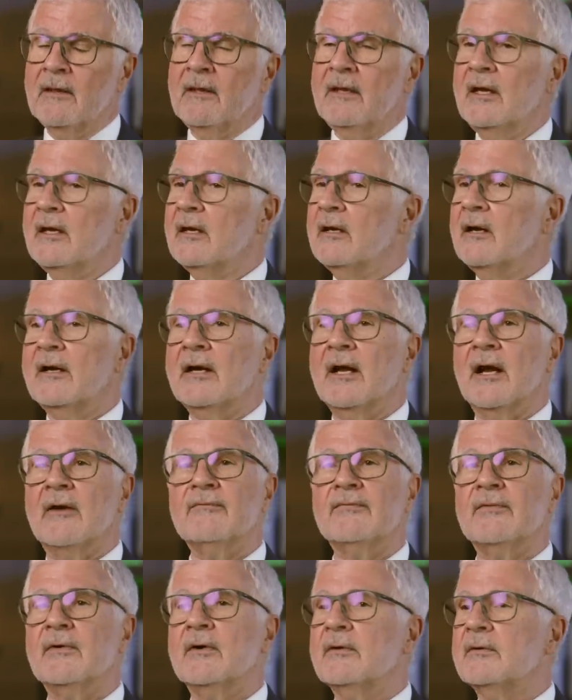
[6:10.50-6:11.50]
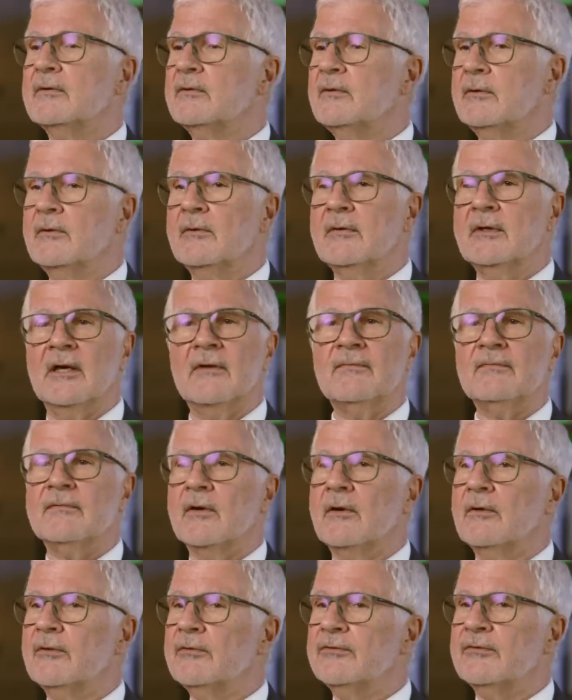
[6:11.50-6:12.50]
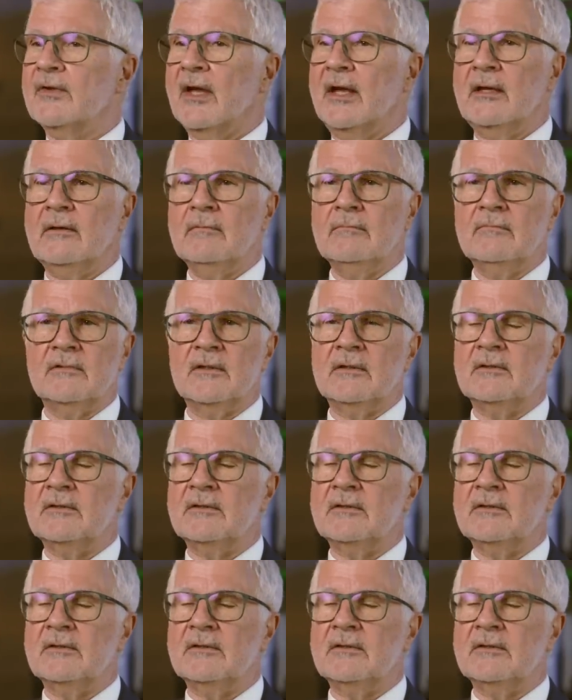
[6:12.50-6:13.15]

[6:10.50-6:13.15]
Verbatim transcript: in an effort to get those 8 to